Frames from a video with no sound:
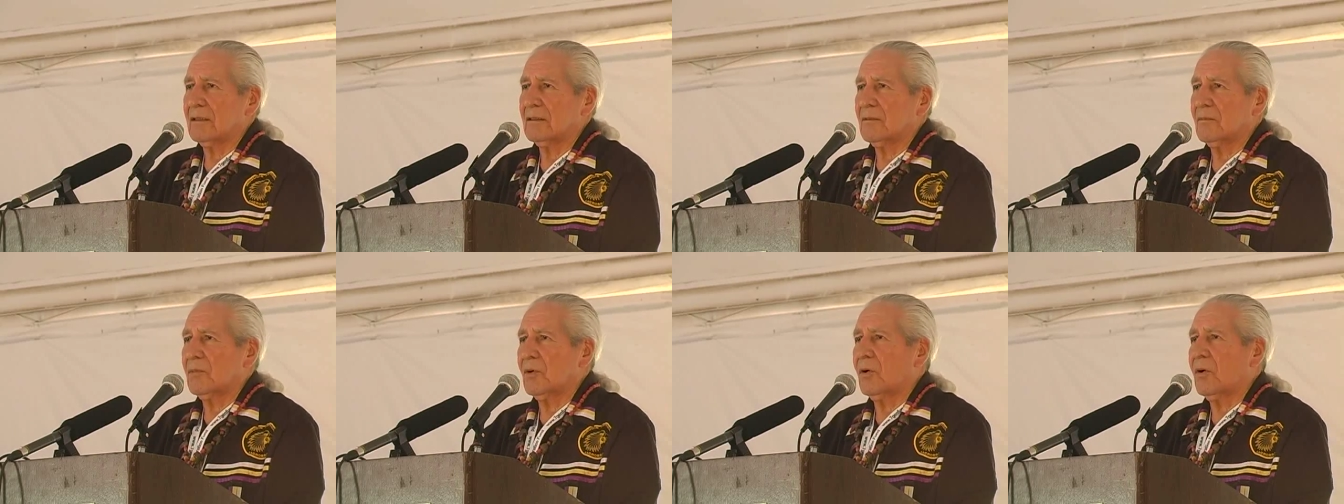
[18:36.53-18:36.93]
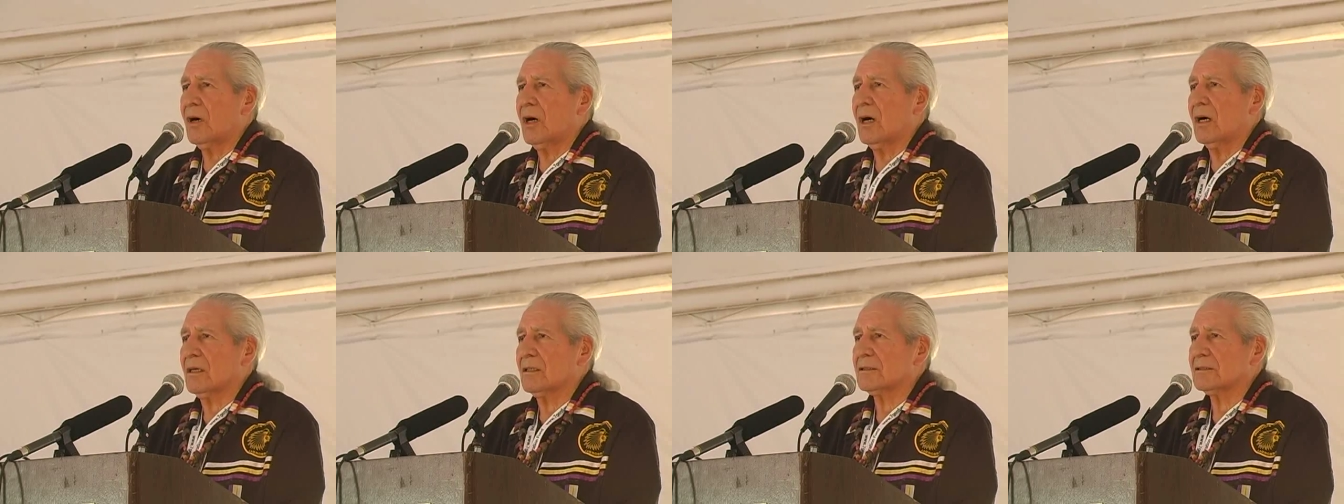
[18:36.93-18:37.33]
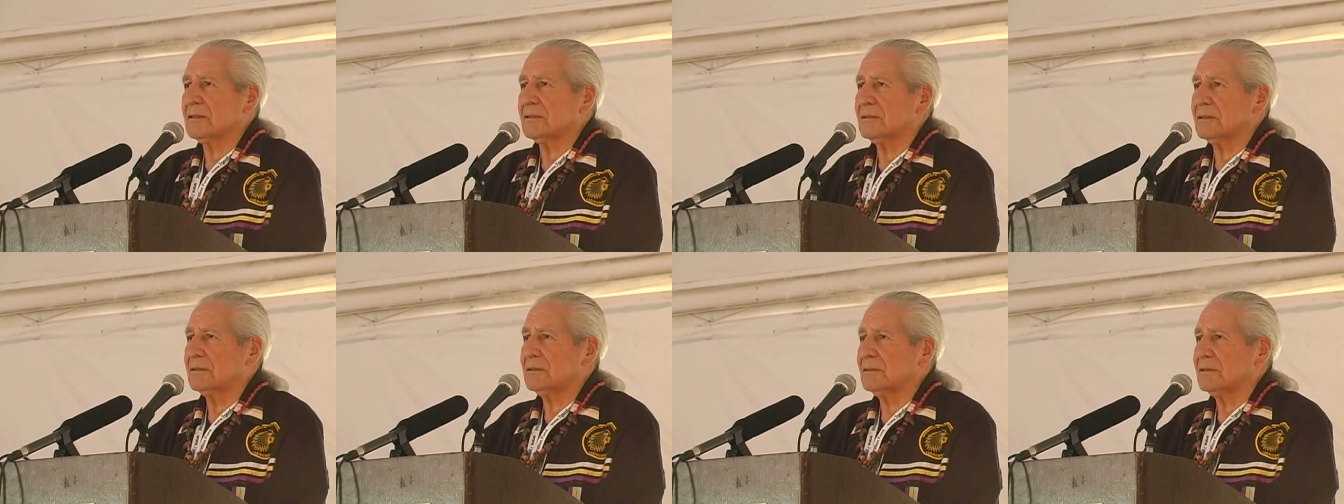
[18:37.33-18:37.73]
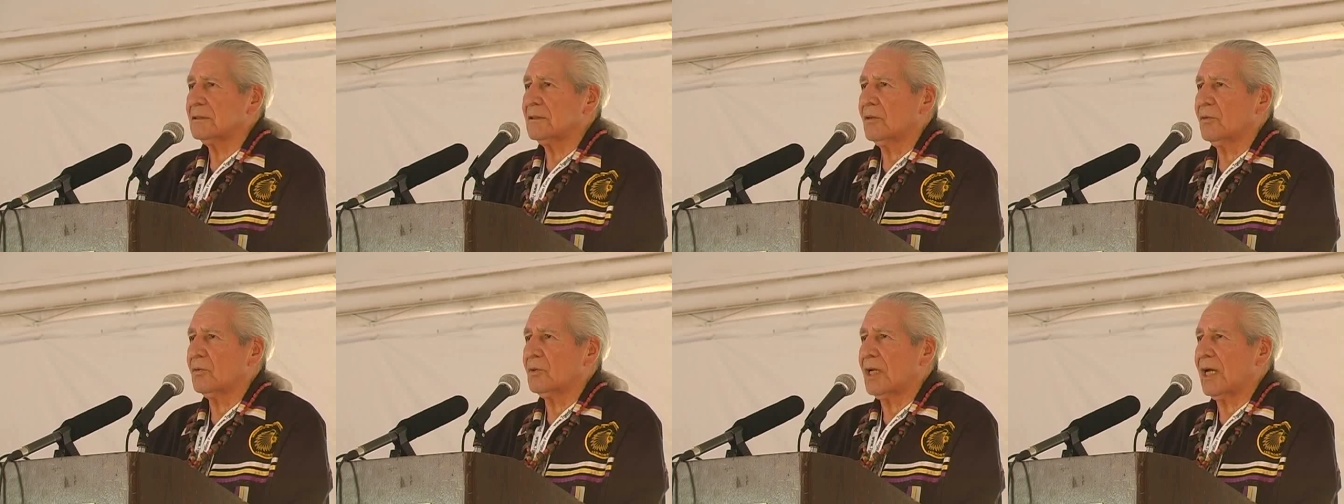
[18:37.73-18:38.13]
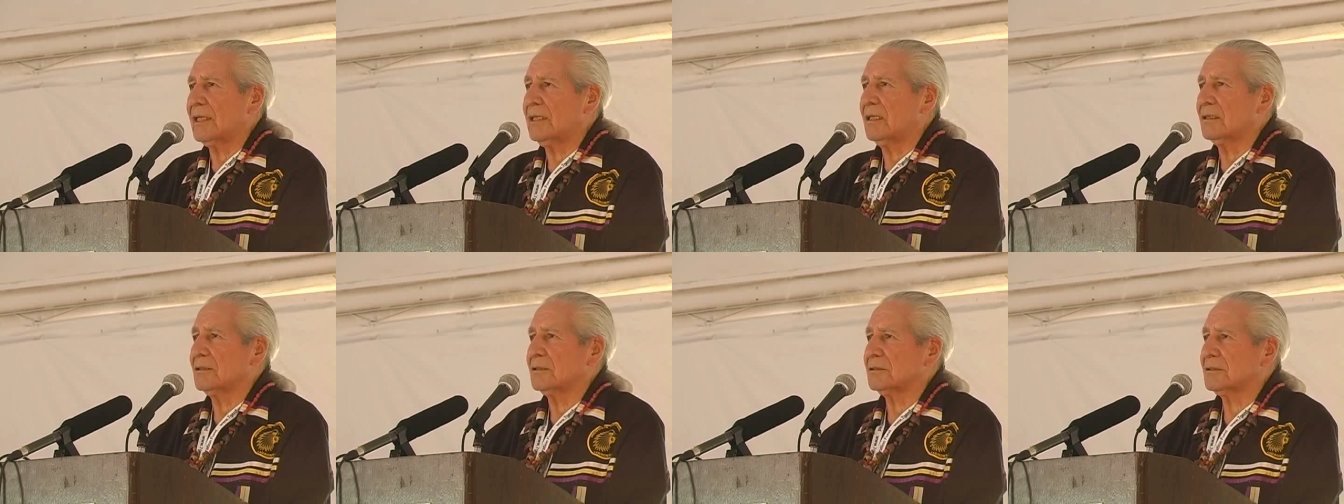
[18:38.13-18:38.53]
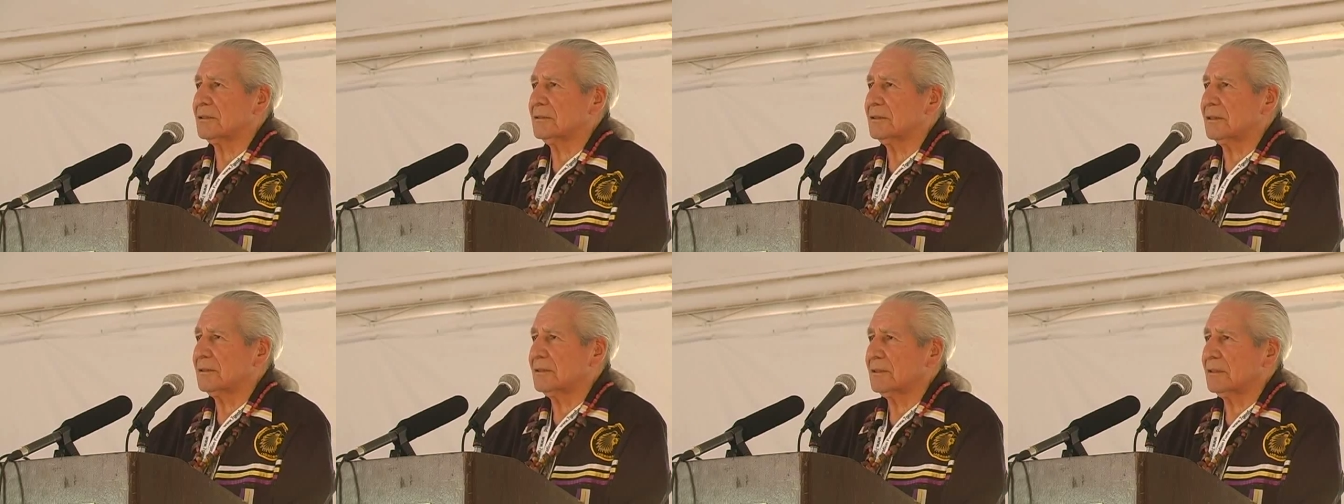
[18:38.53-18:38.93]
the Mohawks and Oneidas,